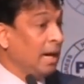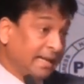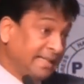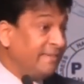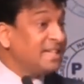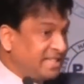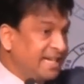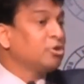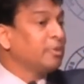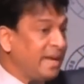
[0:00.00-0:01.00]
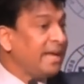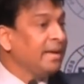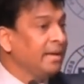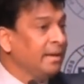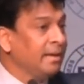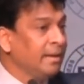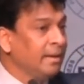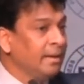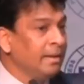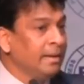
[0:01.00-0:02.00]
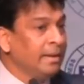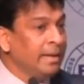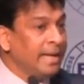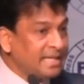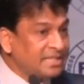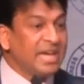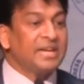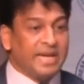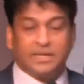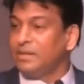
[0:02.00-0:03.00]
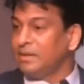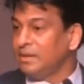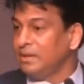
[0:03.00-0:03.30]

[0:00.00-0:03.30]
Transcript: Otherwise, they should be extended.